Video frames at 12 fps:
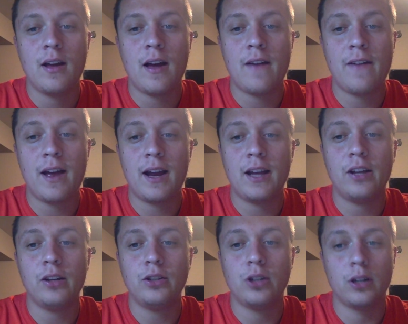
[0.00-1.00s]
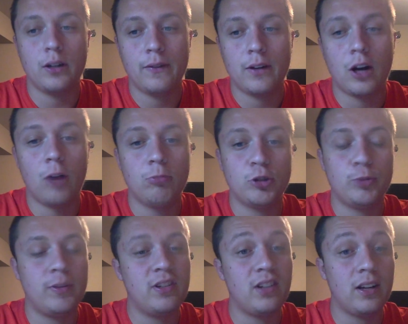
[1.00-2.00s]
have had a good chunk of
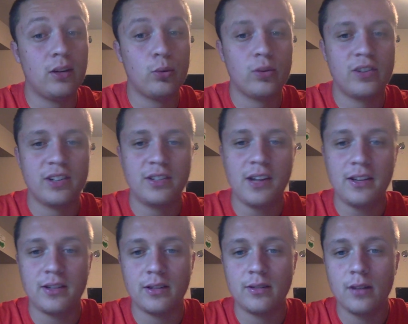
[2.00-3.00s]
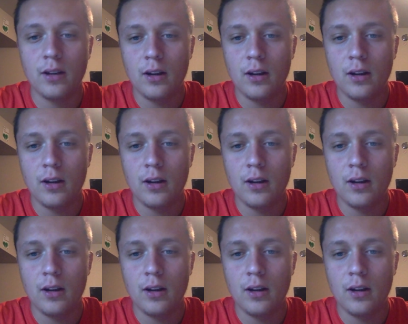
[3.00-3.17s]
accomplishments and or successes.